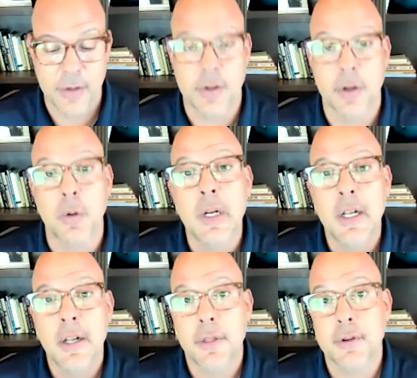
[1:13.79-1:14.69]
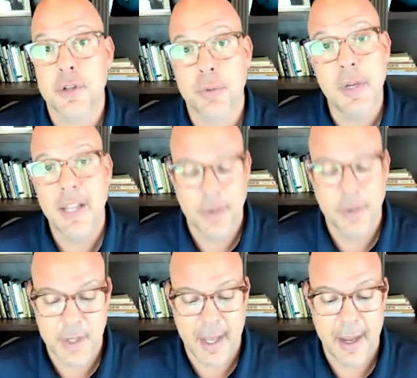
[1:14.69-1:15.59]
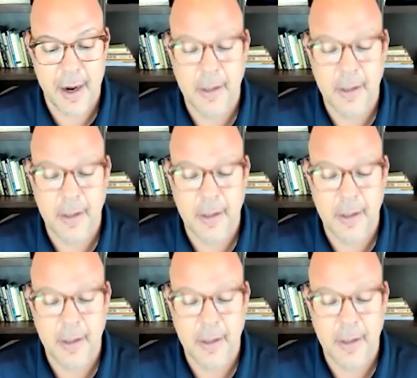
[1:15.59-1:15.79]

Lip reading: So there's 3 levels of care.